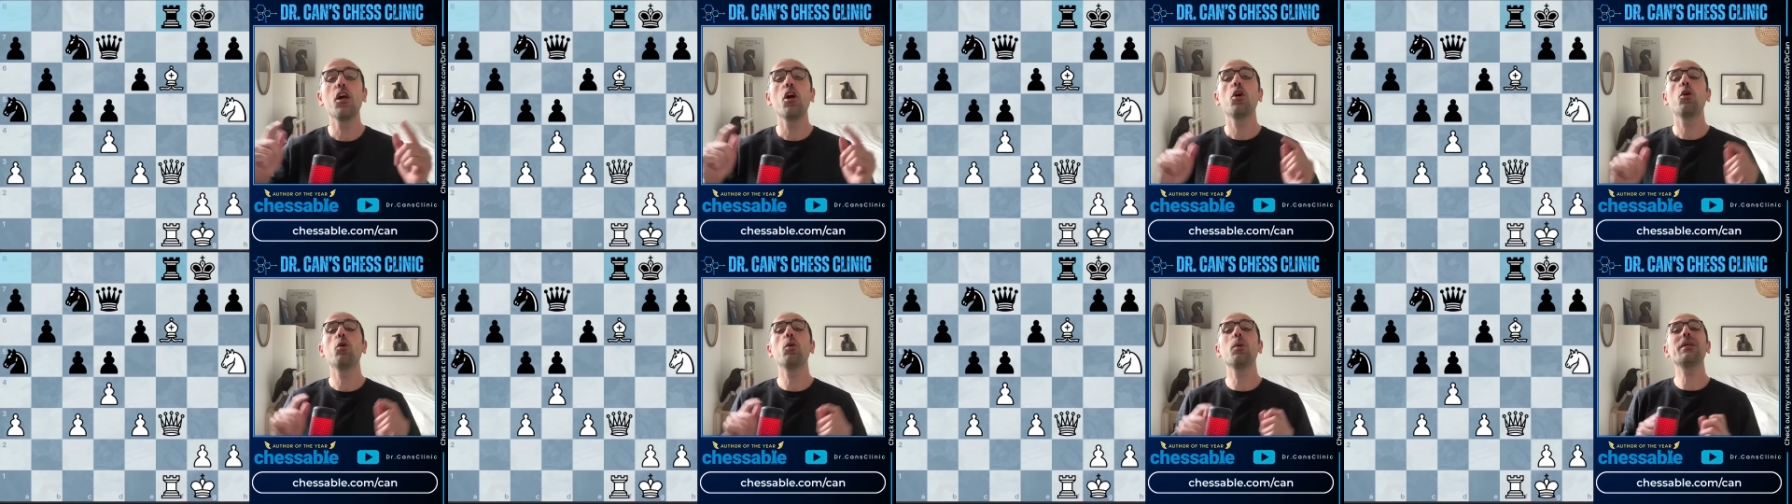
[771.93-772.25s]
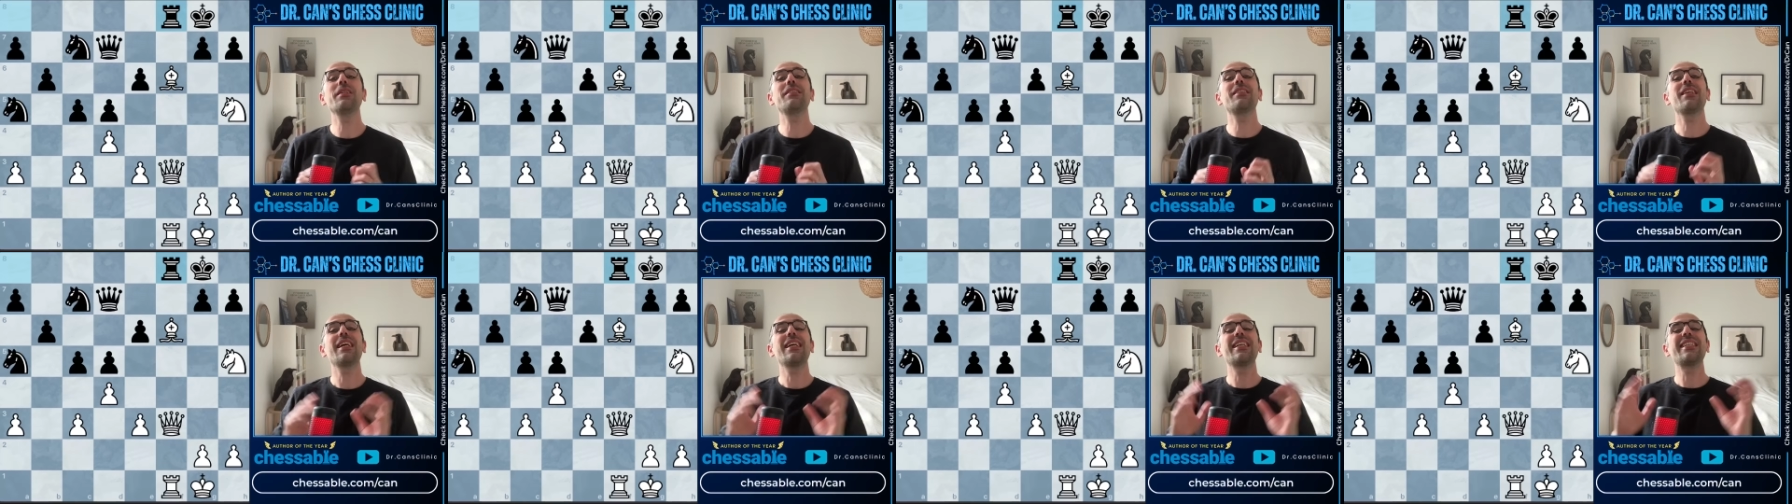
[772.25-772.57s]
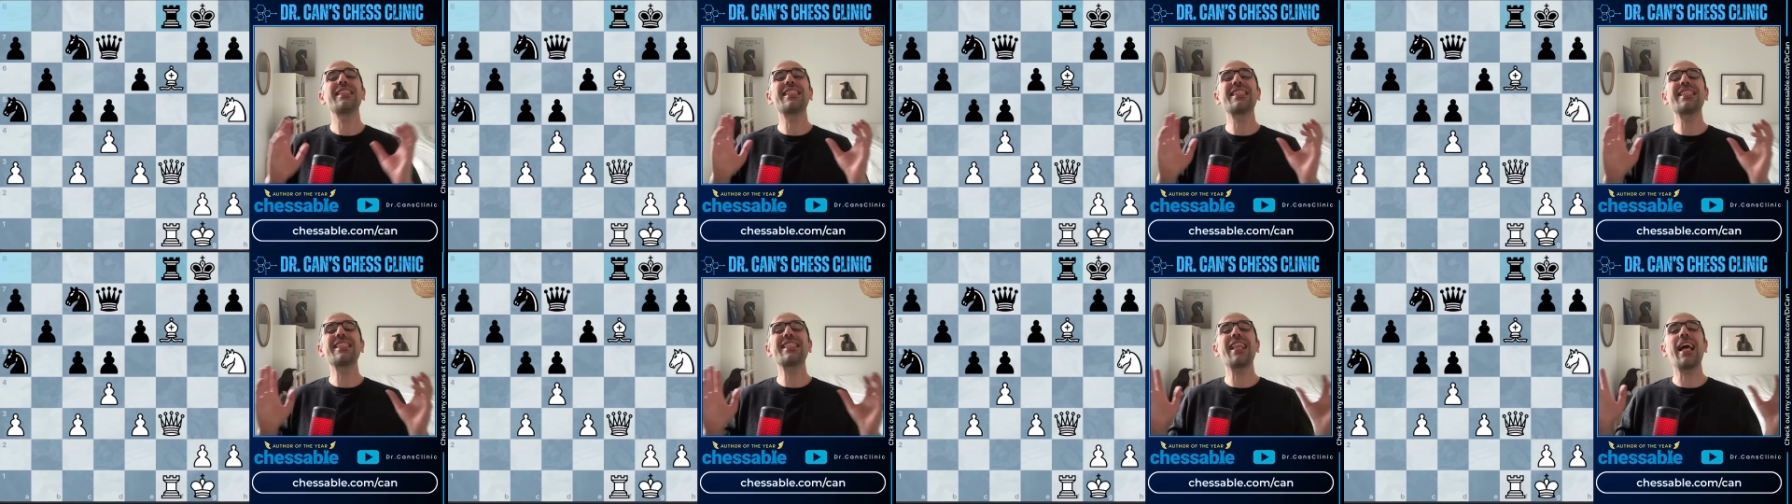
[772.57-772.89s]
who is
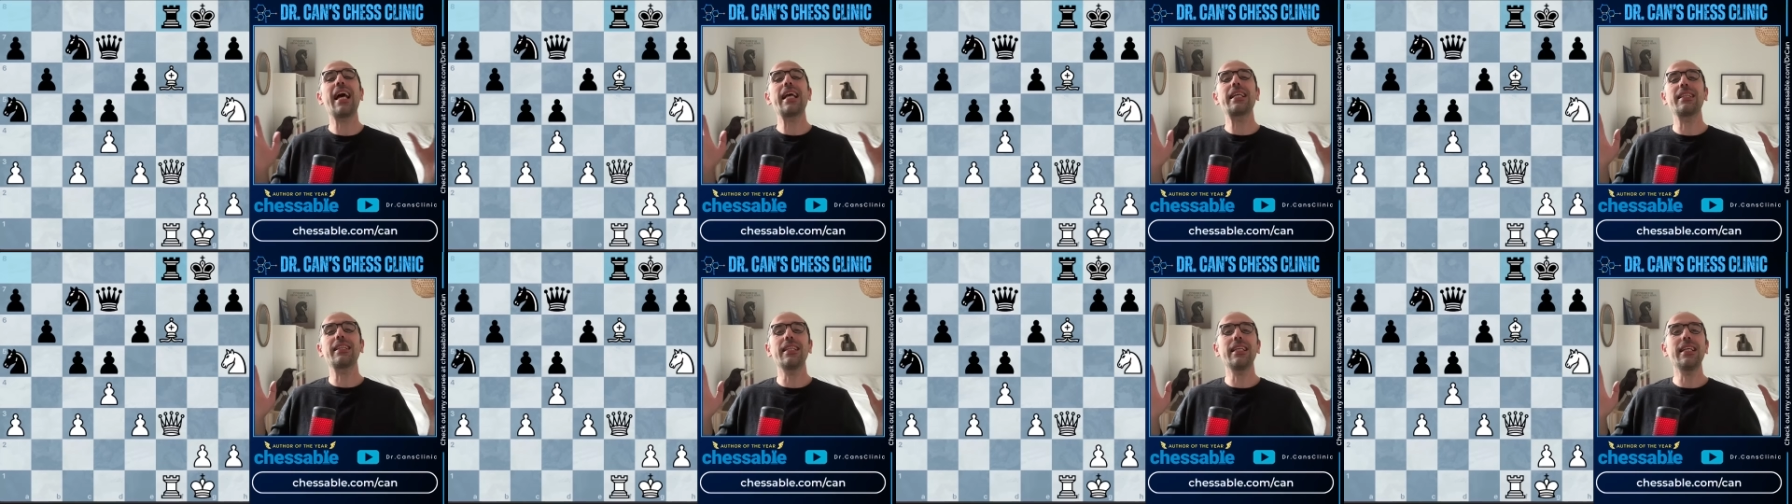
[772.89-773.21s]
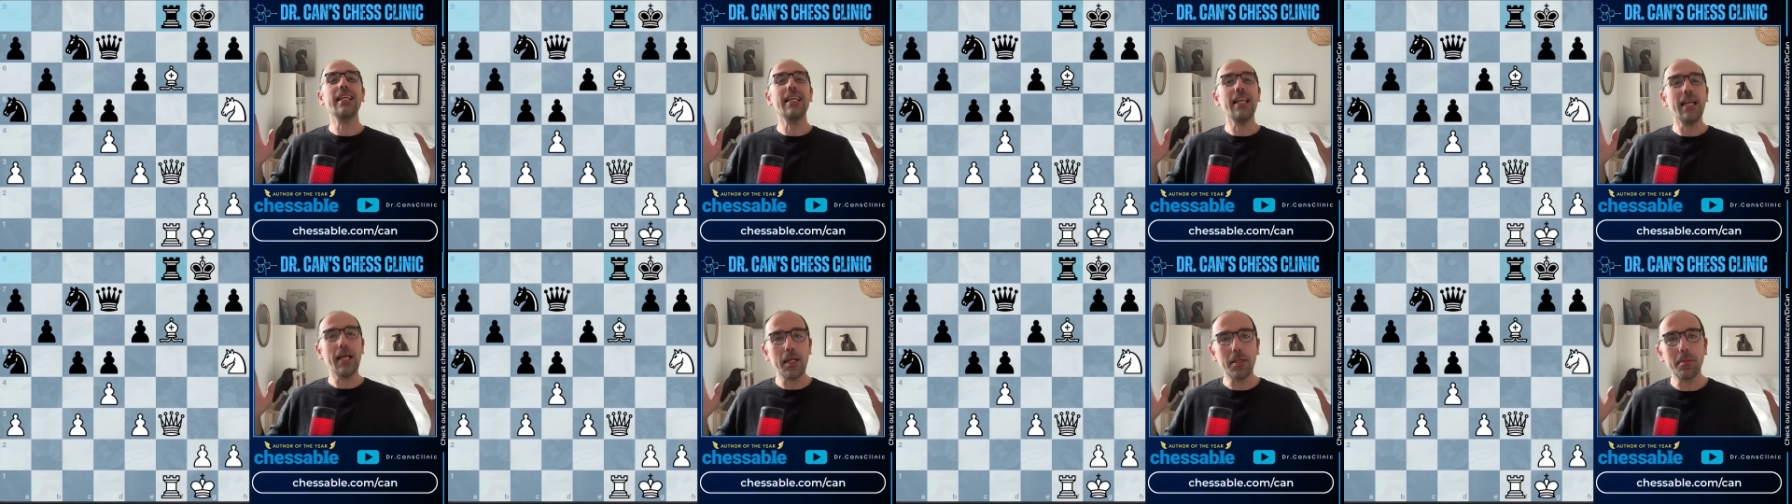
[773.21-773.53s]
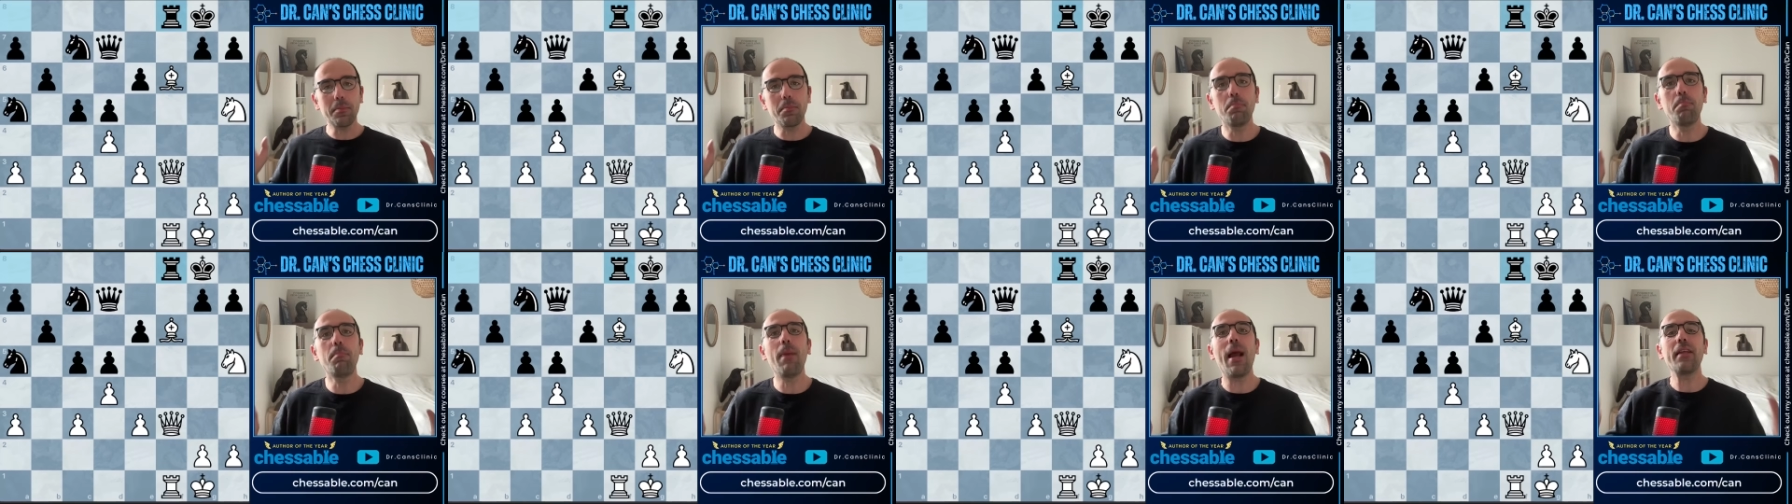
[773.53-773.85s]
slightly
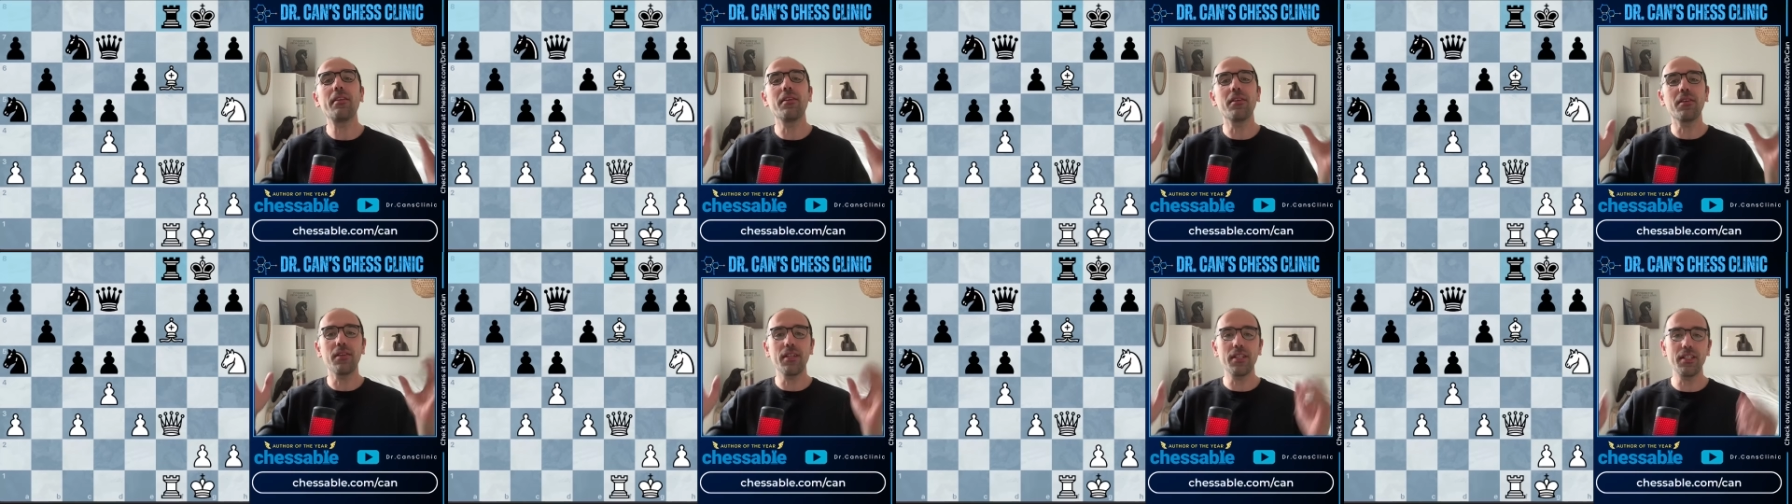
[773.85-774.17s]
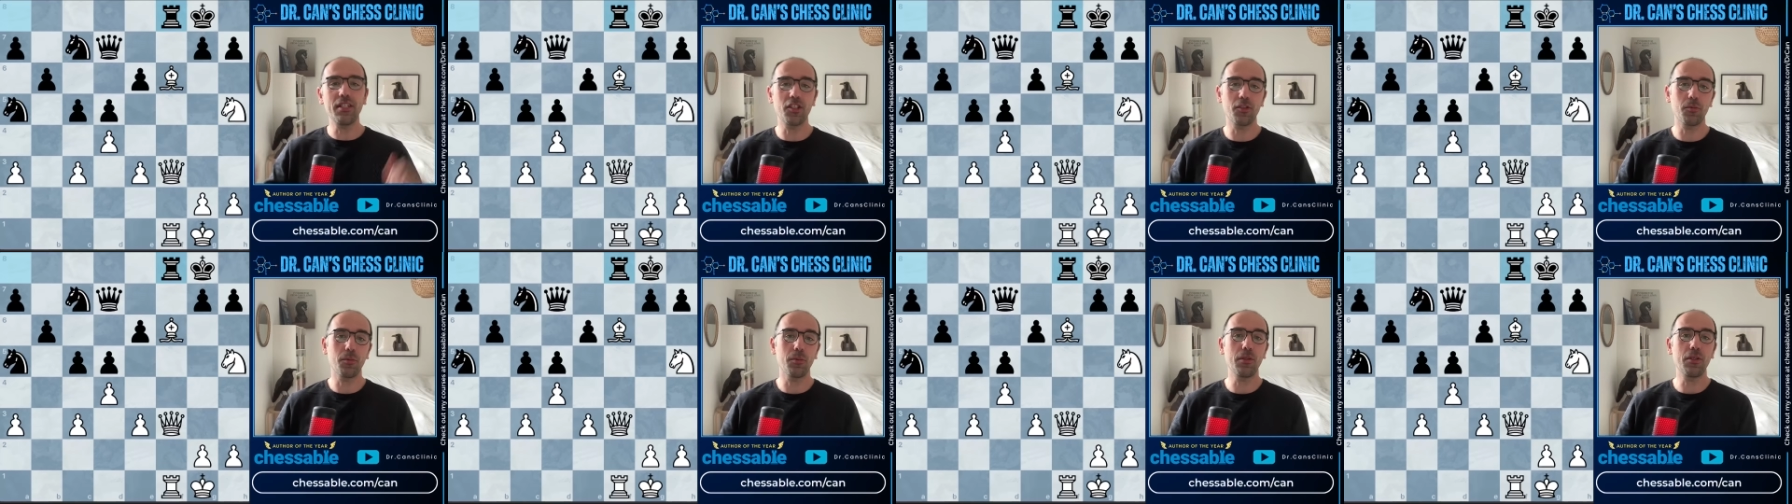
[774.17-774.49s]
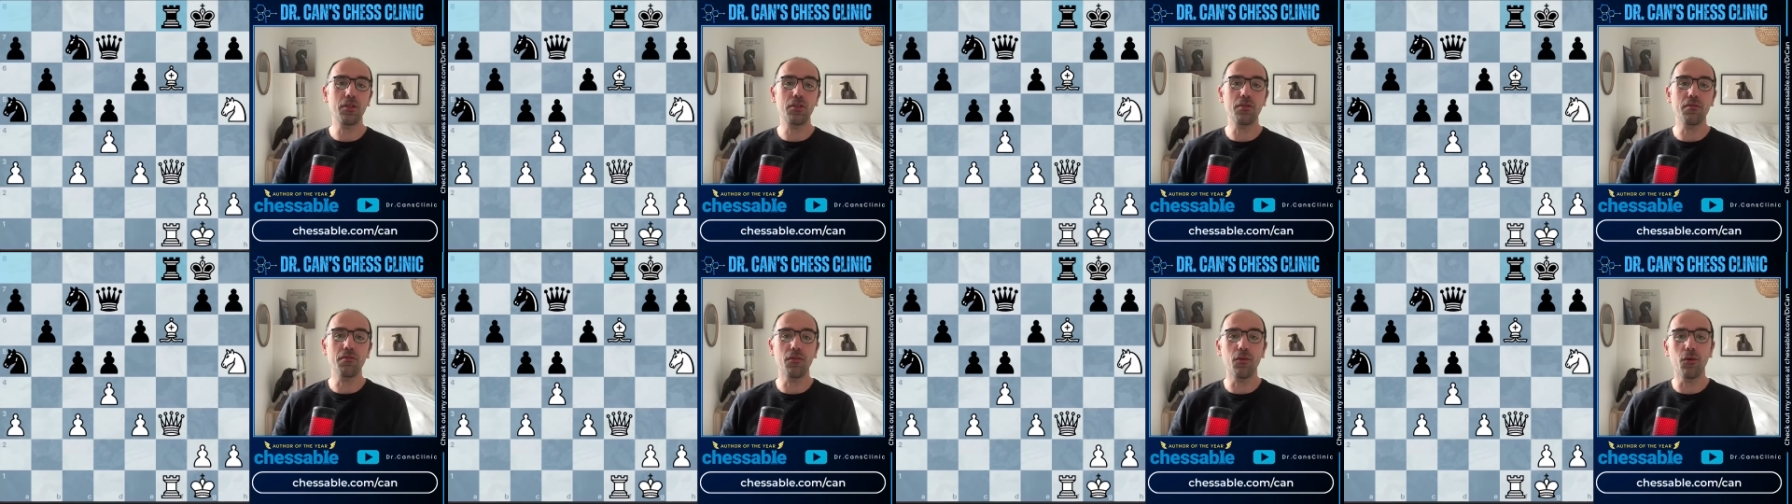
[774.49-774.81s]
better in this
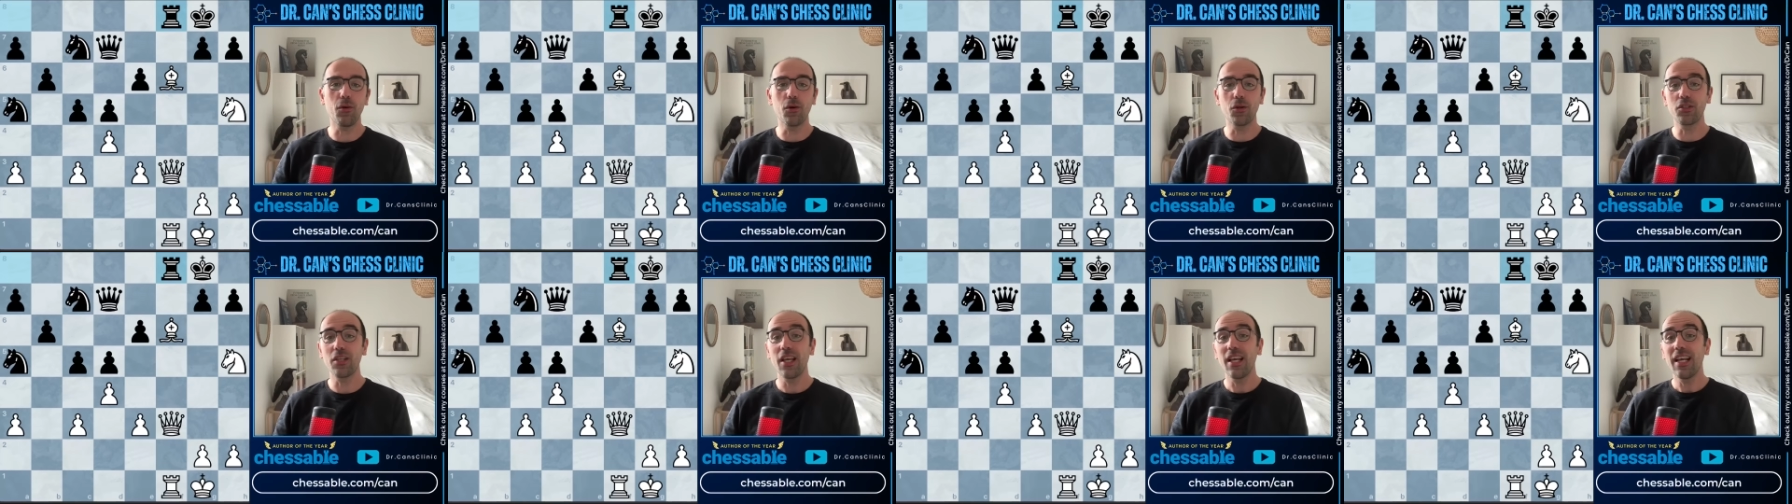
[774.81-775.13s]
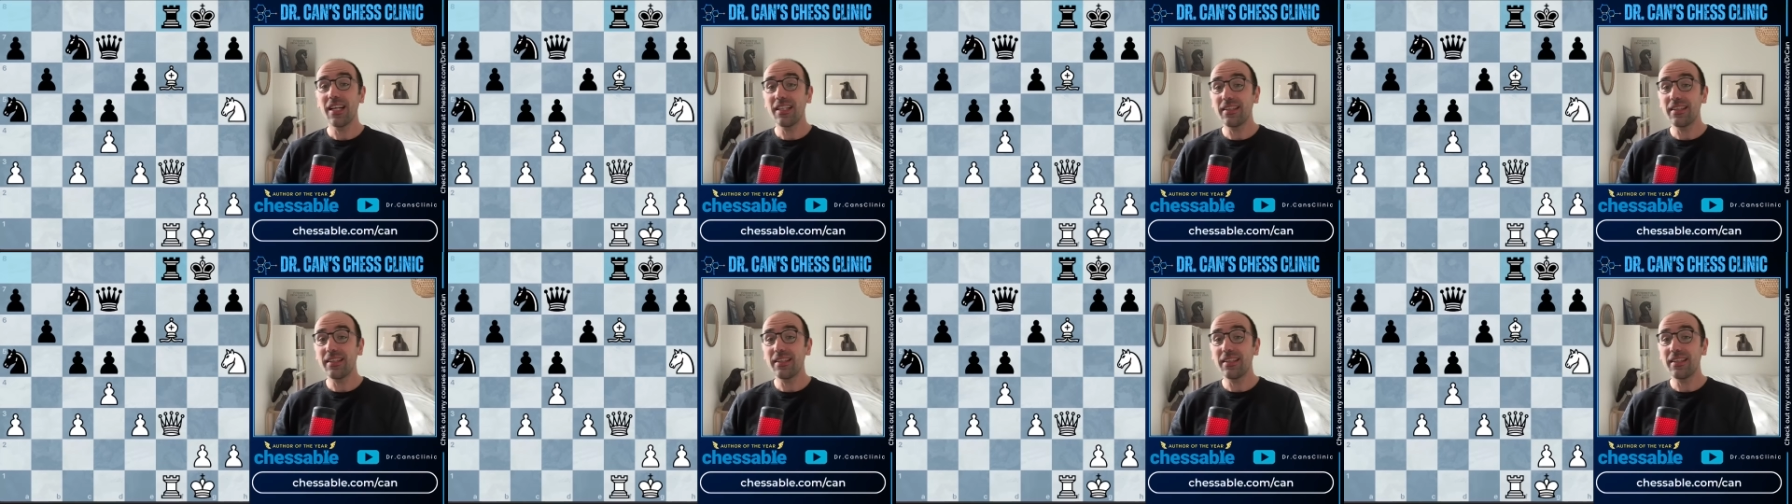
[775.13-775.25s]
position, folks.